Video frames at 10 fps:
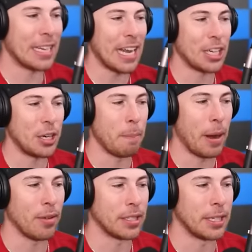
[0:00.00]
That's actually
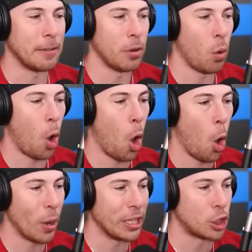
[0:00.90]
embarrassing.
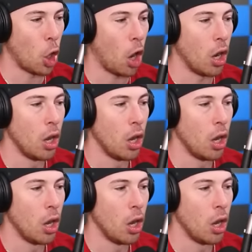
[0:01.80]
Oh, he's char-